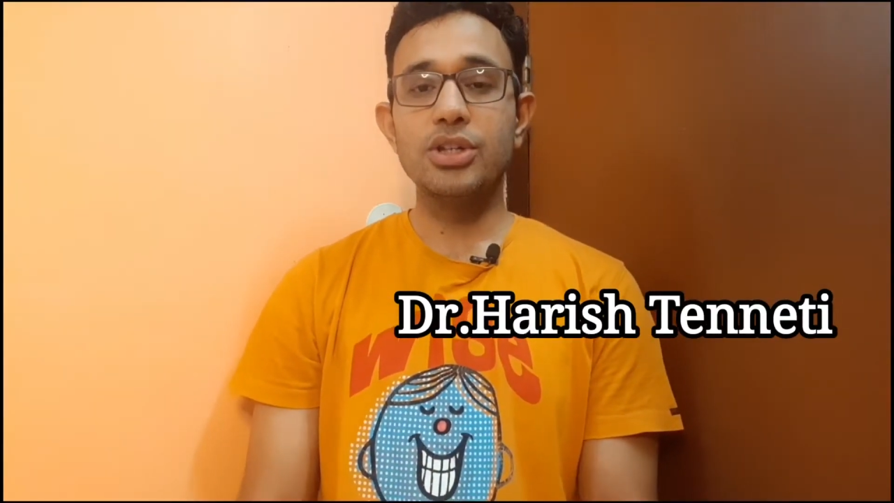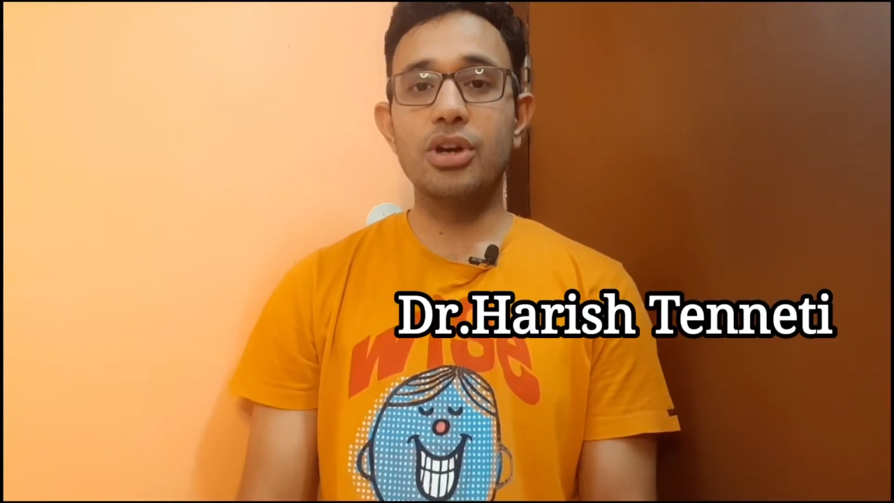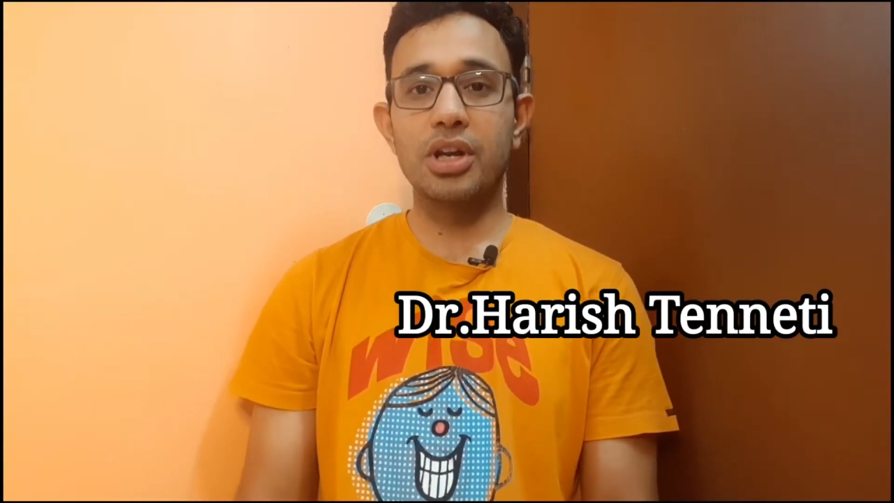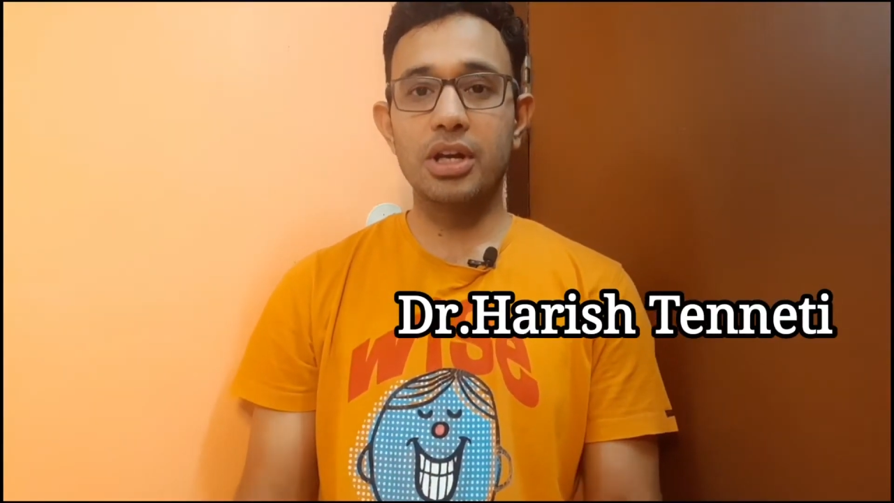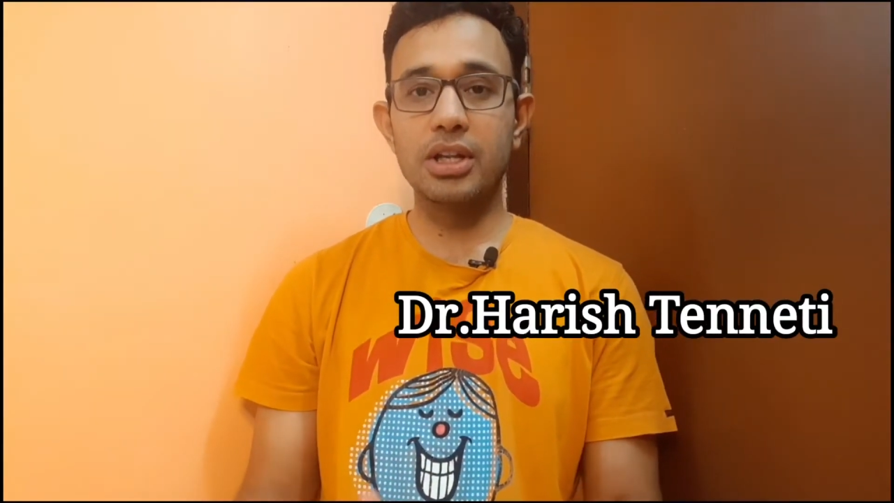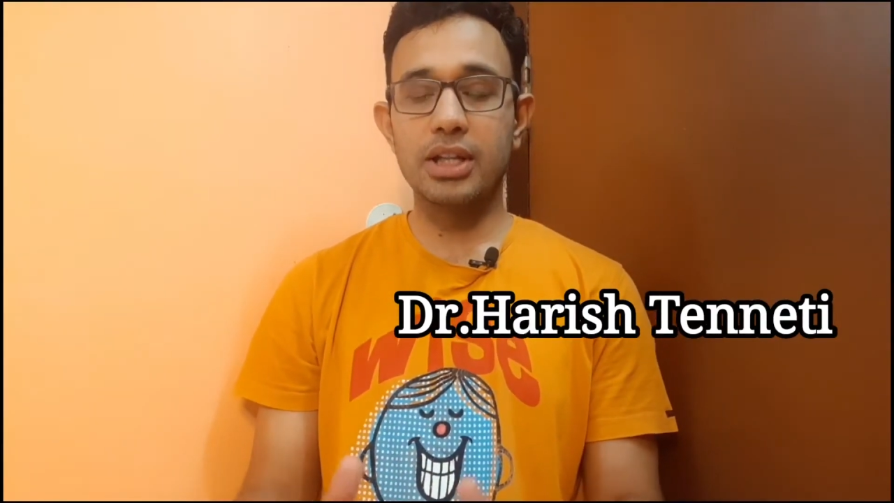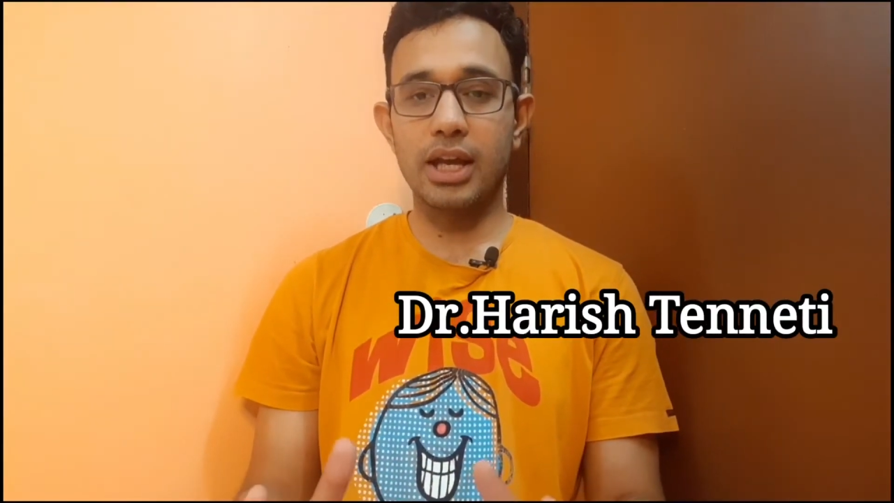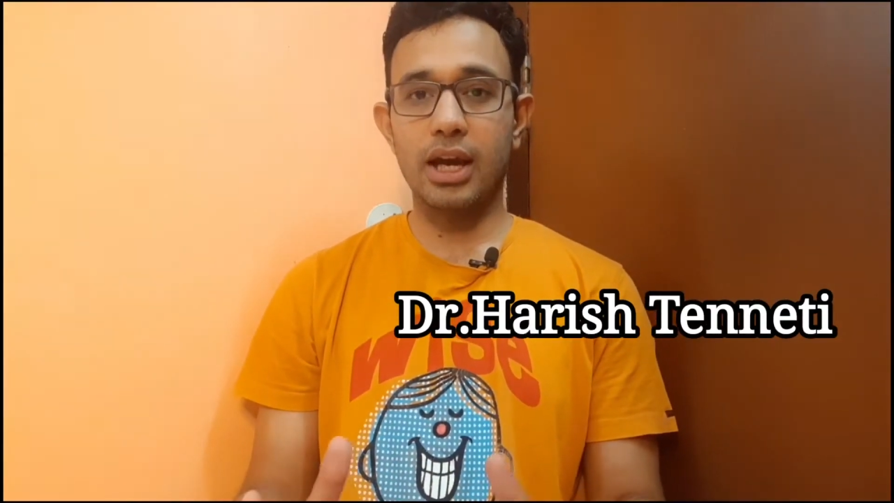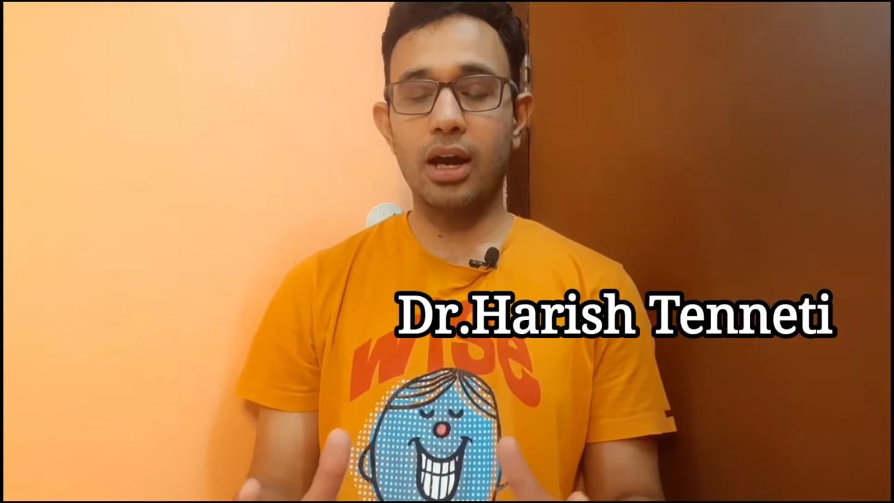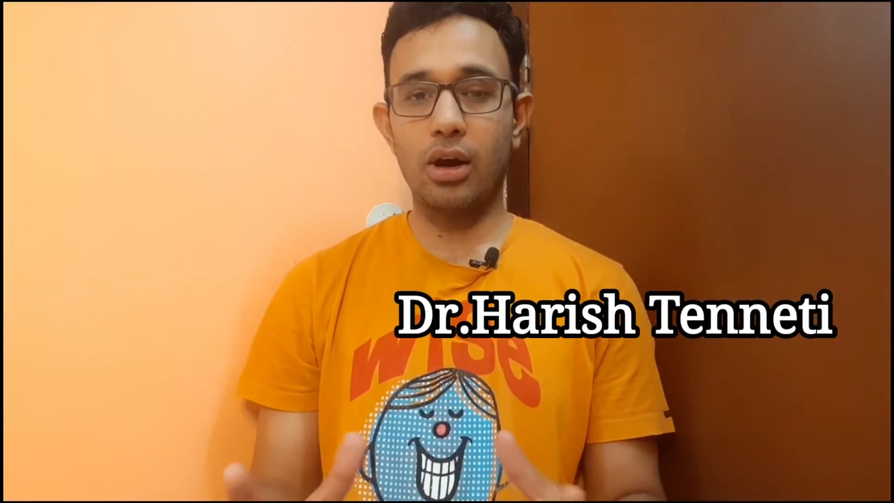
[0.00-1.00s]
Your
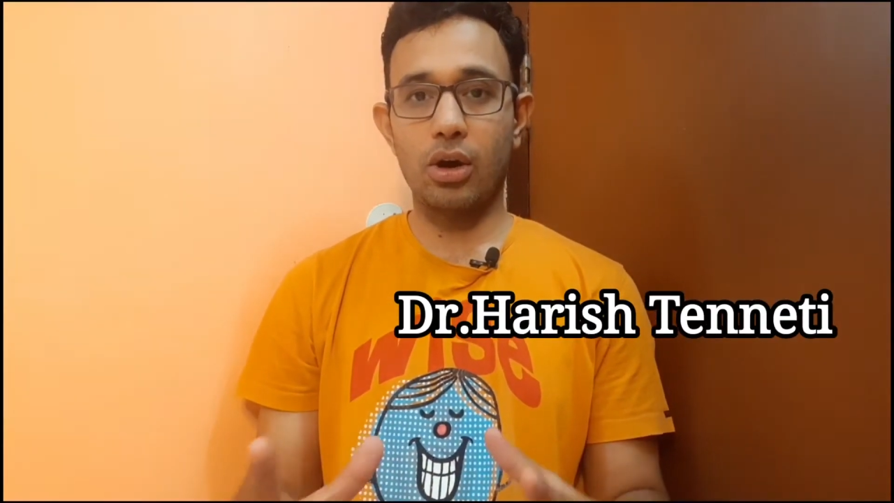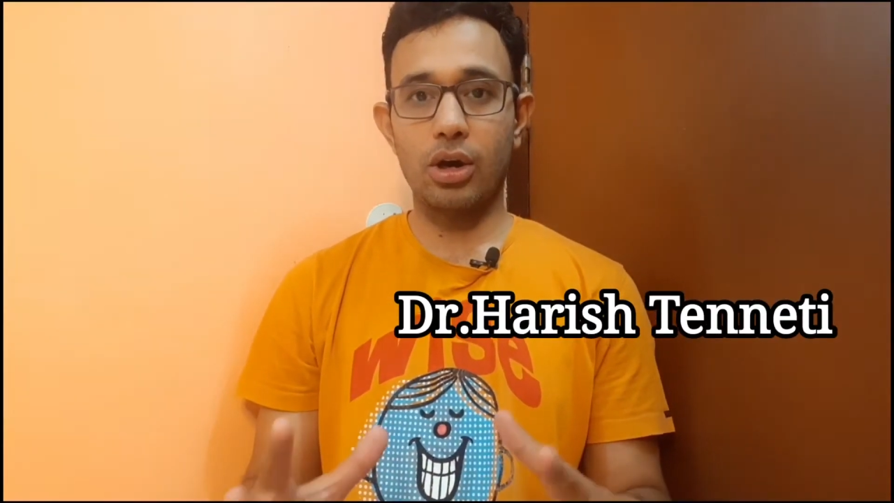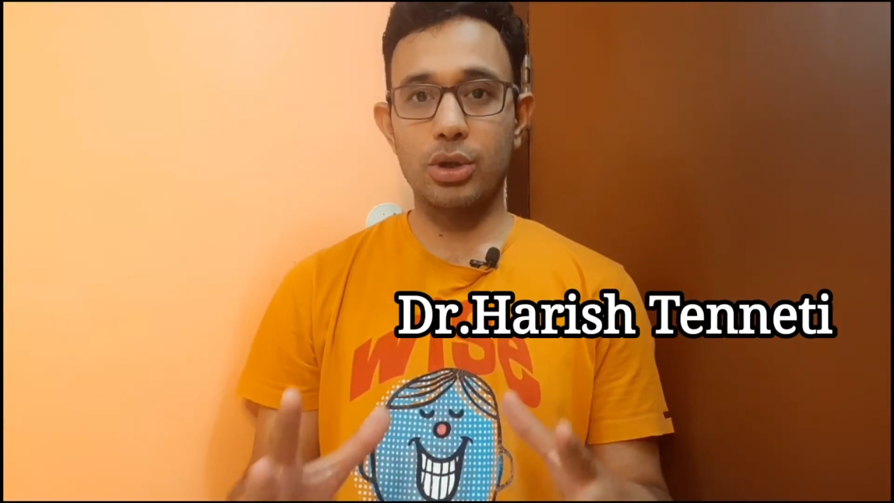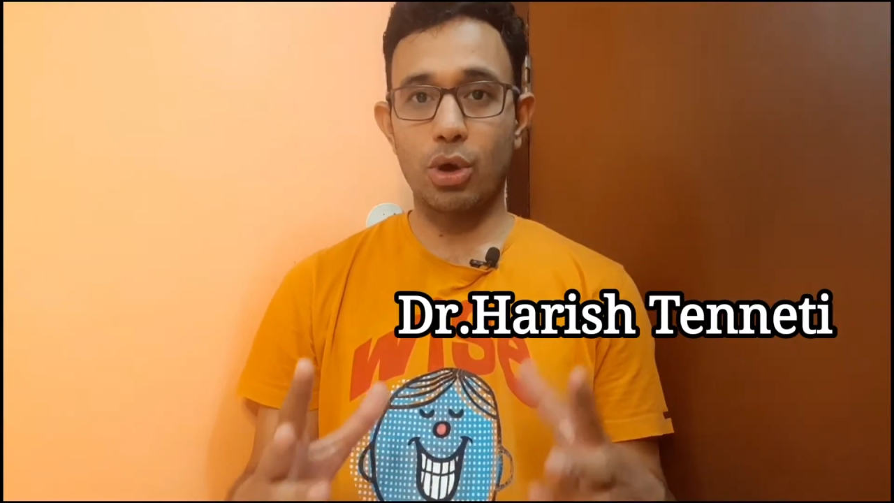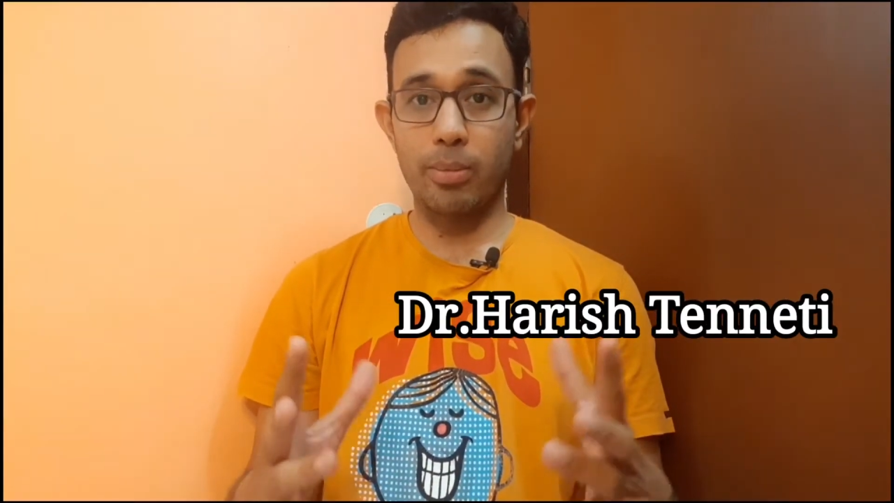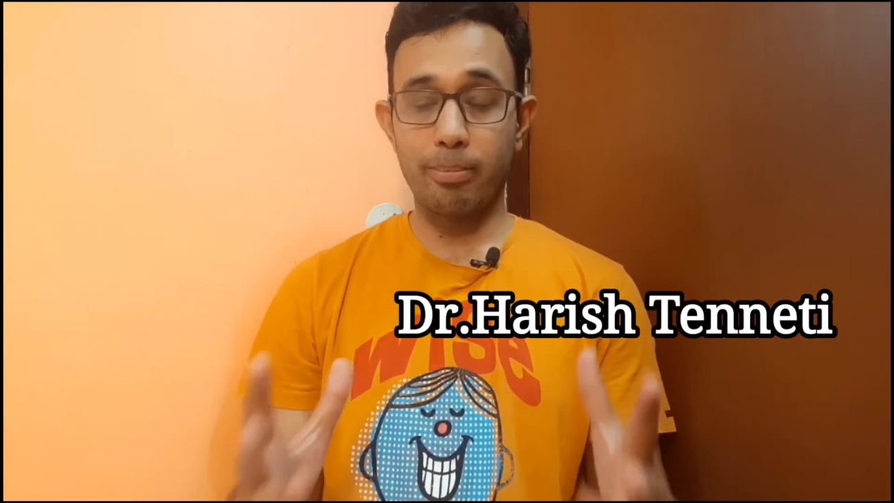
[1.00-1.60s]
hridaya or your